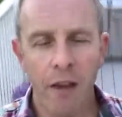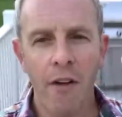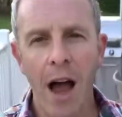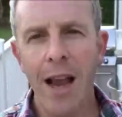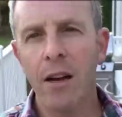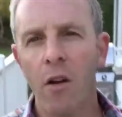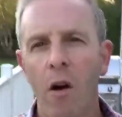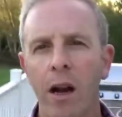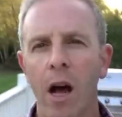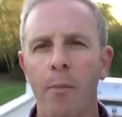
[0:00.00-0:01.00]
if I had
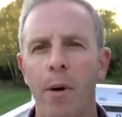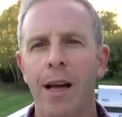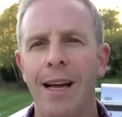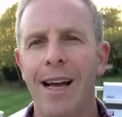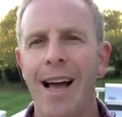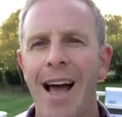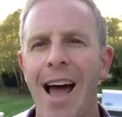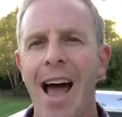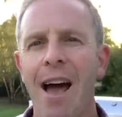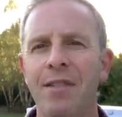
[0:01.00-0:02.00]
gone up a
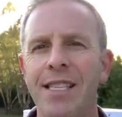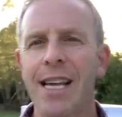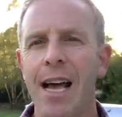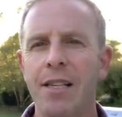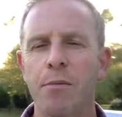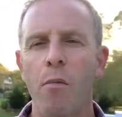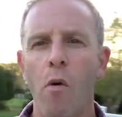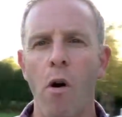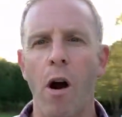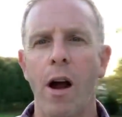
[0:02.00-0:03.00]
half size
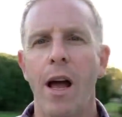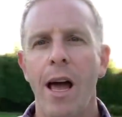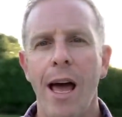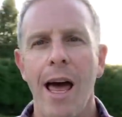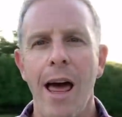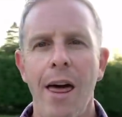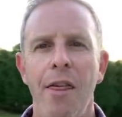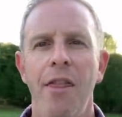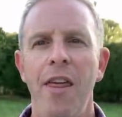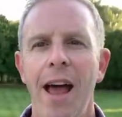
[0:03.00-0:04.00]
more,
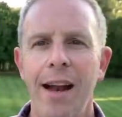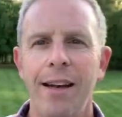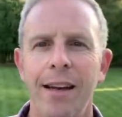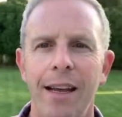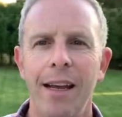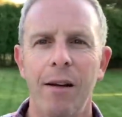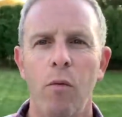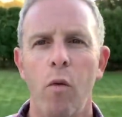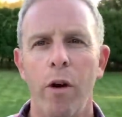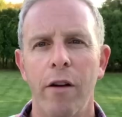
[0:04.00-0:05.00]
then it
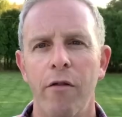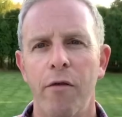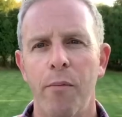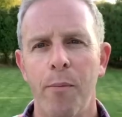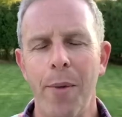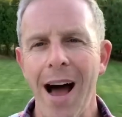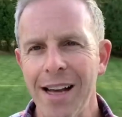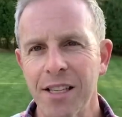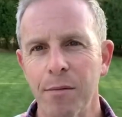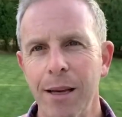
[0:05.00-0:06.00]
would have
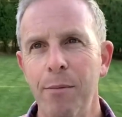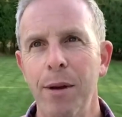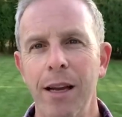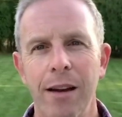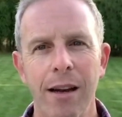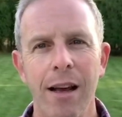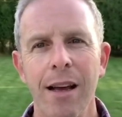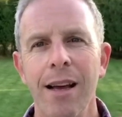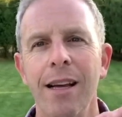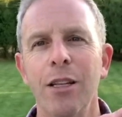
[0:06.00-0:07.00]
possibly
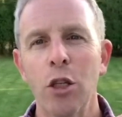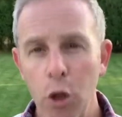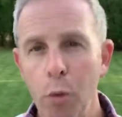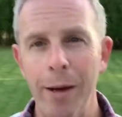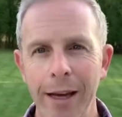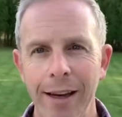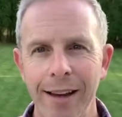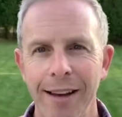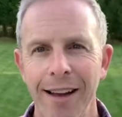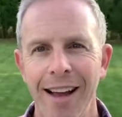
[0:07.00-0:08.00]
been too big.
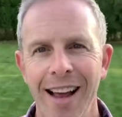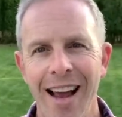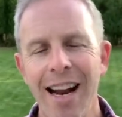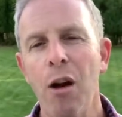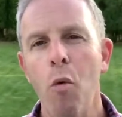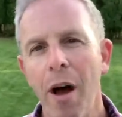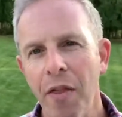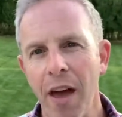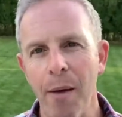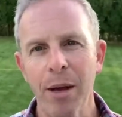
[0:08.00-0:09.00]
And I don't want
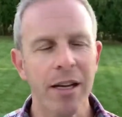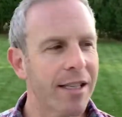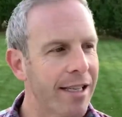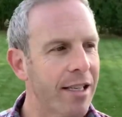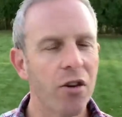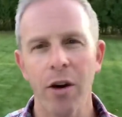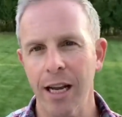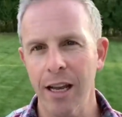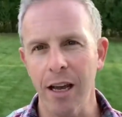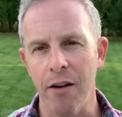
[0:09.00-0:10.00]
that because this is going to
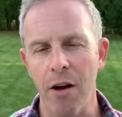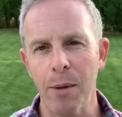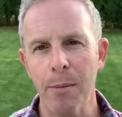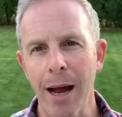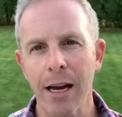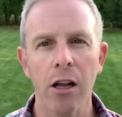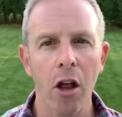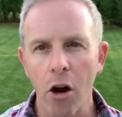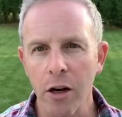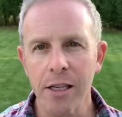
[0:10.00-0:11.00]
give. I mean, my
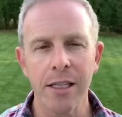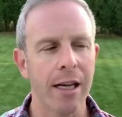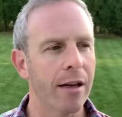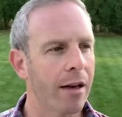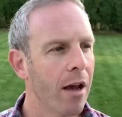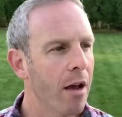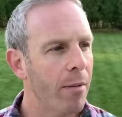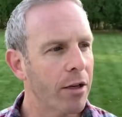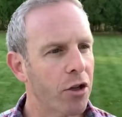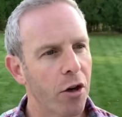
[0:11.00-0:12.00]
Clarks and
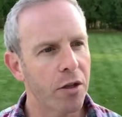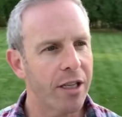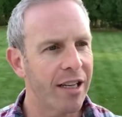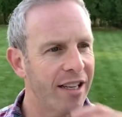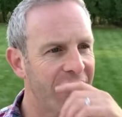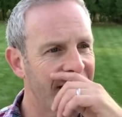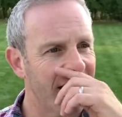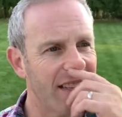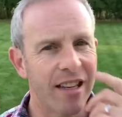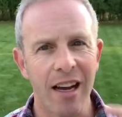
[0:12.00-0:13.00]
my Churches
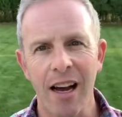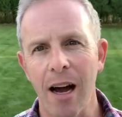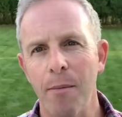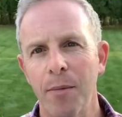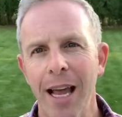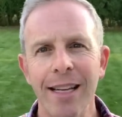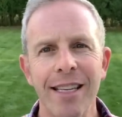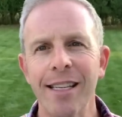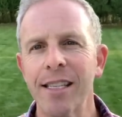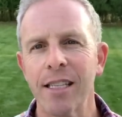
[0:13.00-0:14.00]
and
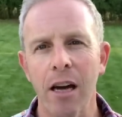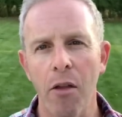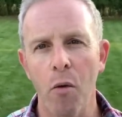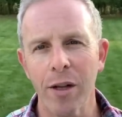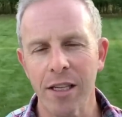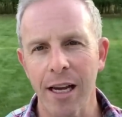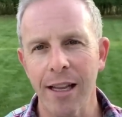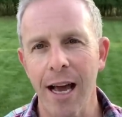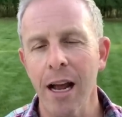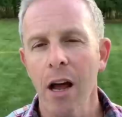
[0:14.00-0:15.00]
Kentons and other ones like
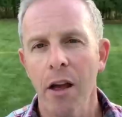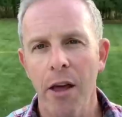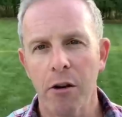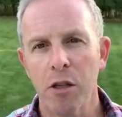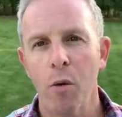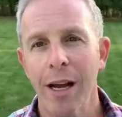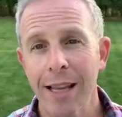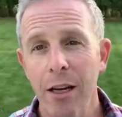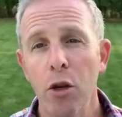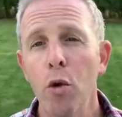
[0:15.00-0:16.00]
that that are suede,
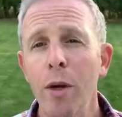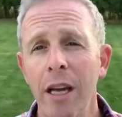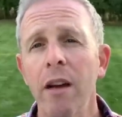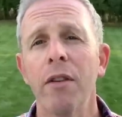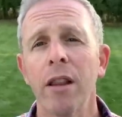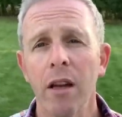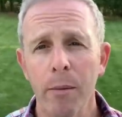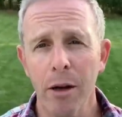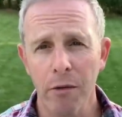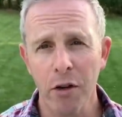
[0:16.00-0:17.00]
they do give a little
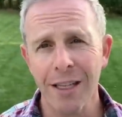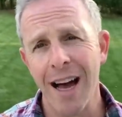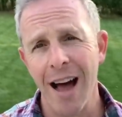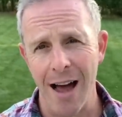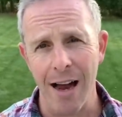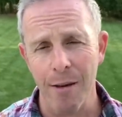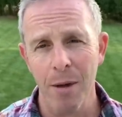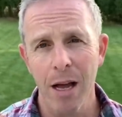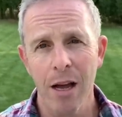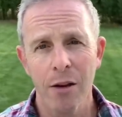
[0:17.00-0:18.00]
bit over
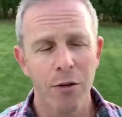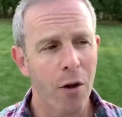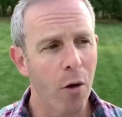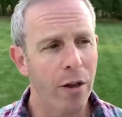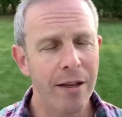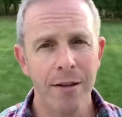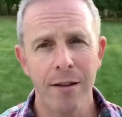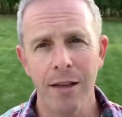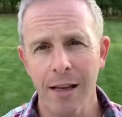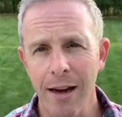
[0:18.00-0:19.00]
time. So these
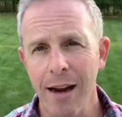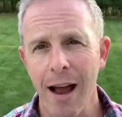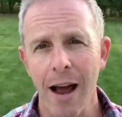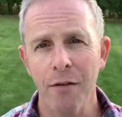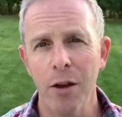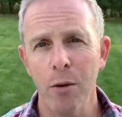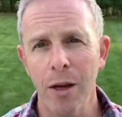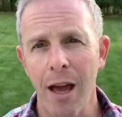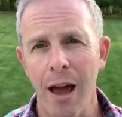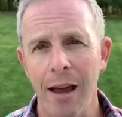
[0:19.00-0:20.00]
8.5
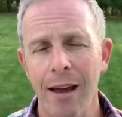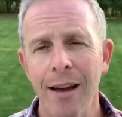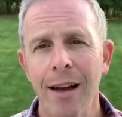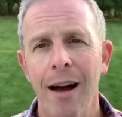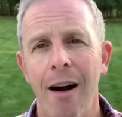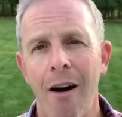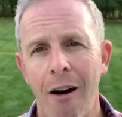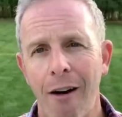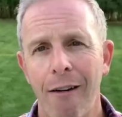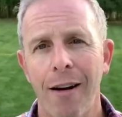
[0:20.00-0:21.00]
UK
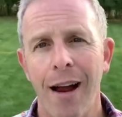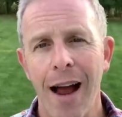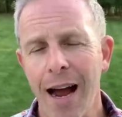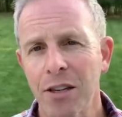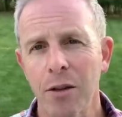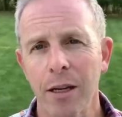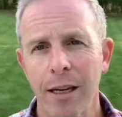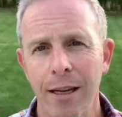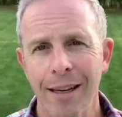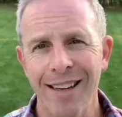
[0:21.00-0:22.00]
are
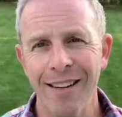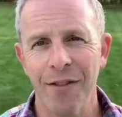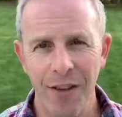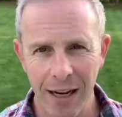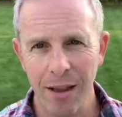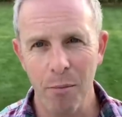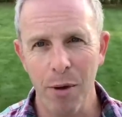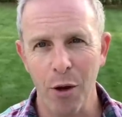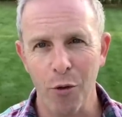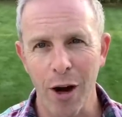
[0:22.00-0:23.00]
actually fitting the
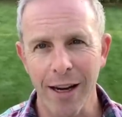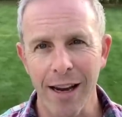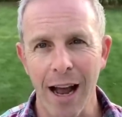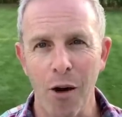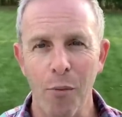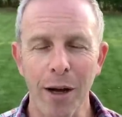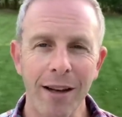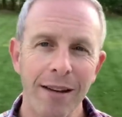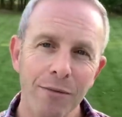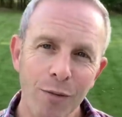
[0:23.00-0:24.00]
bill right now. But
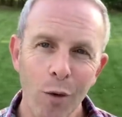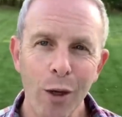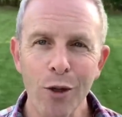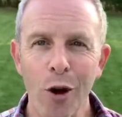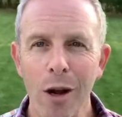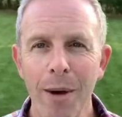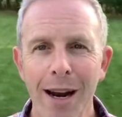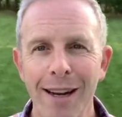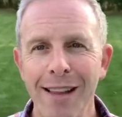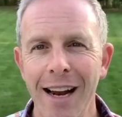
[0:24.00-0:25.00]
we'll talk about
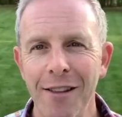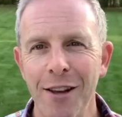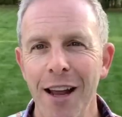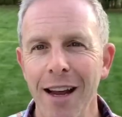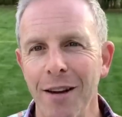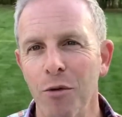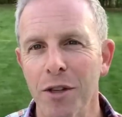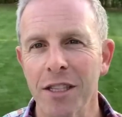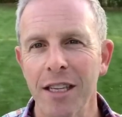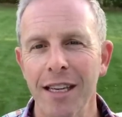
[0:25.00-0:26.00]
it at the end of the night. We'll
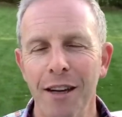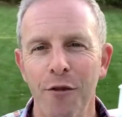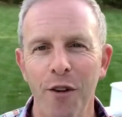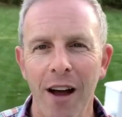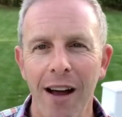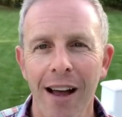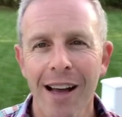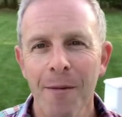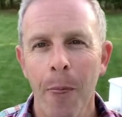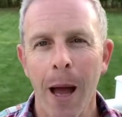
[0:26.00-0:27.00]
see if
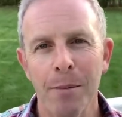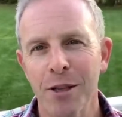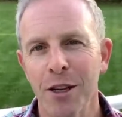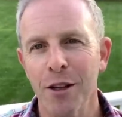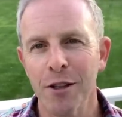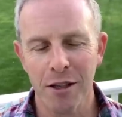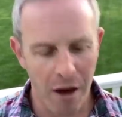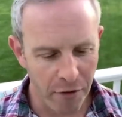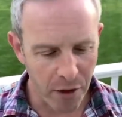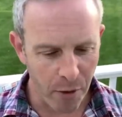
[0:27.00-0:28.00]
I'm still as
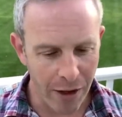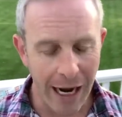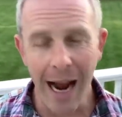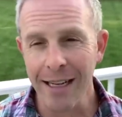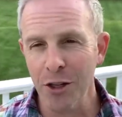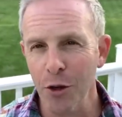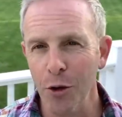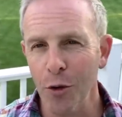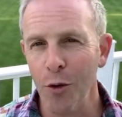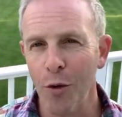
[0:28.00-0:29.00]
comfortable. And
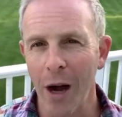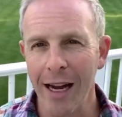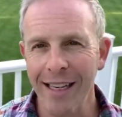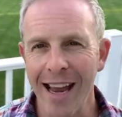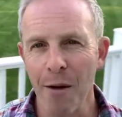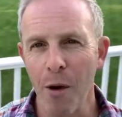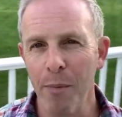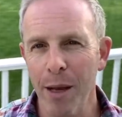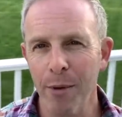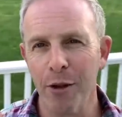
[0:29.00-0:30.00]
I get what
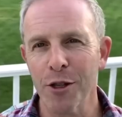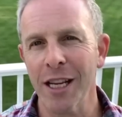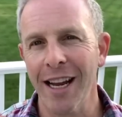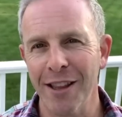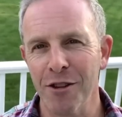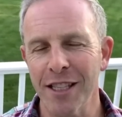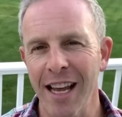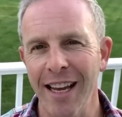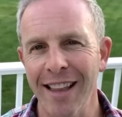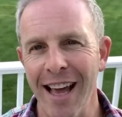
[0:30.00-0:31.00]
people are saying. They're
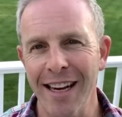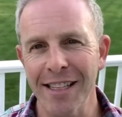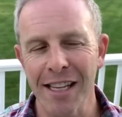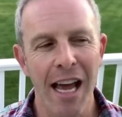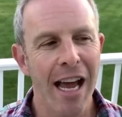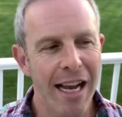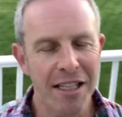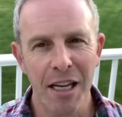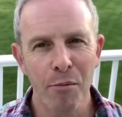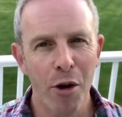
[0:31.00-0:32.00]
saying that
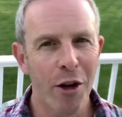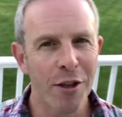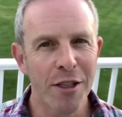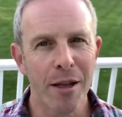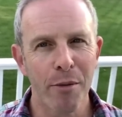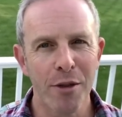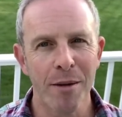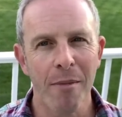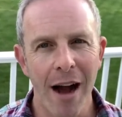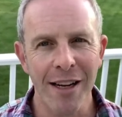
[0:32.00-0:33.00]
it's like putting on slippers and
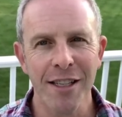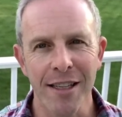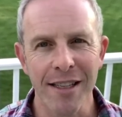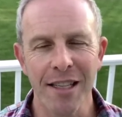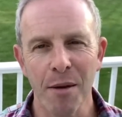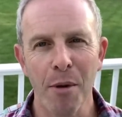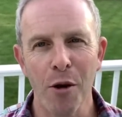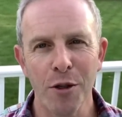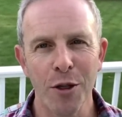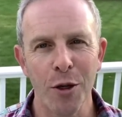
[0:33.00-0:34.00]
moccasins as
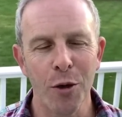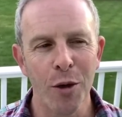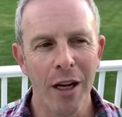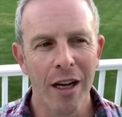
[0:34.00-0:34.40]
opposed to